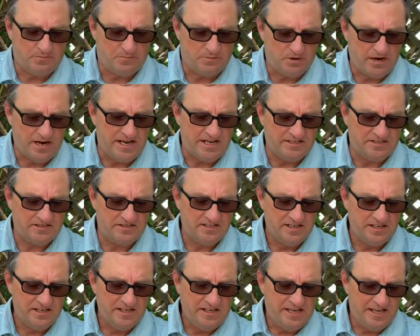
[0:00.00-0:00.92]

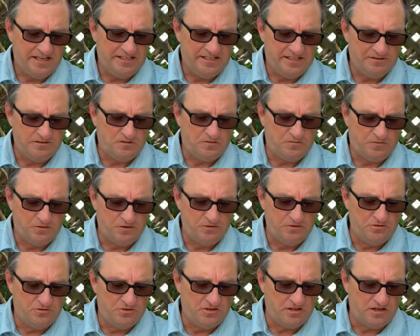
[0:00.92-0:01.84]
oppressed and gives
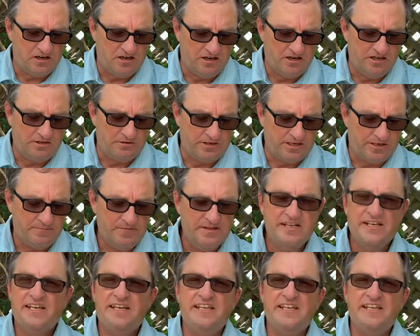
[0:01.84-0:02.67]
food to the hungry.